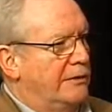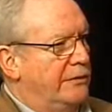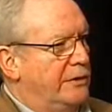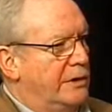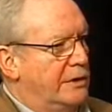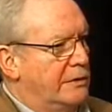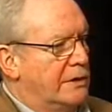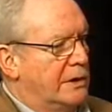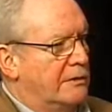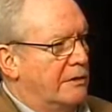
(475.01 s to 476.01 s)
of view that you
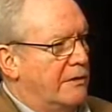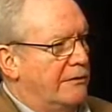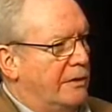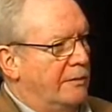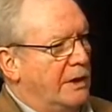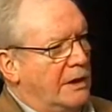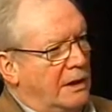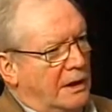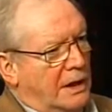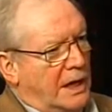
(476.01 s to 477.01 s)
can grow from.
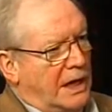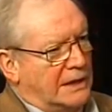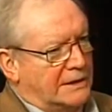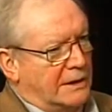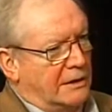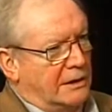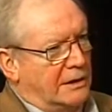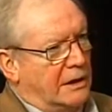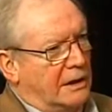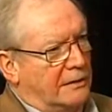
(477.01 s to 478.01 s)
I started
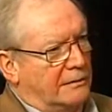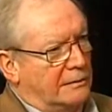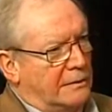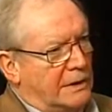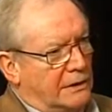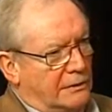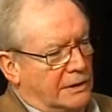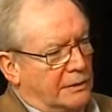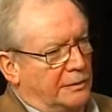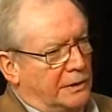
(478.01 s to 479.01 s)
doing
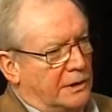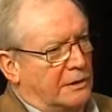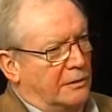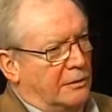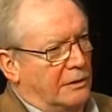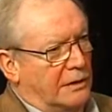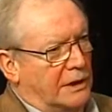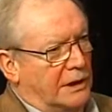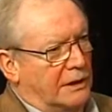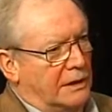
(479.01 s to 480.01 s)
the political work
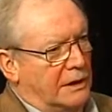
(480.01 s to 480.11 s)
and